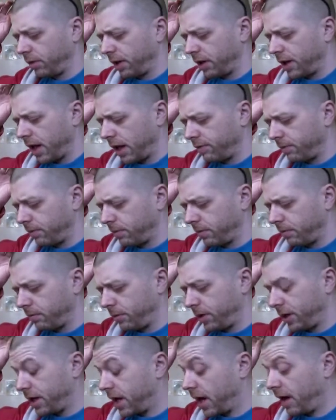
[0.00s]
we,
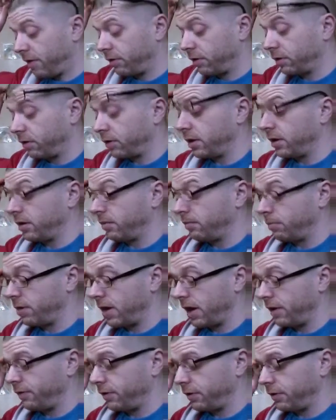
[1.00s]
we covered the
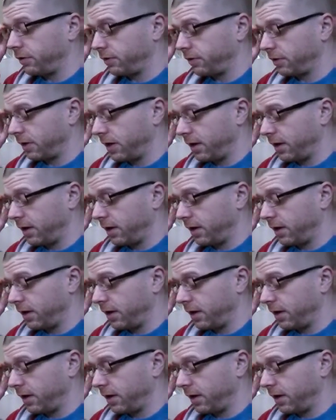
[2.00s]
preface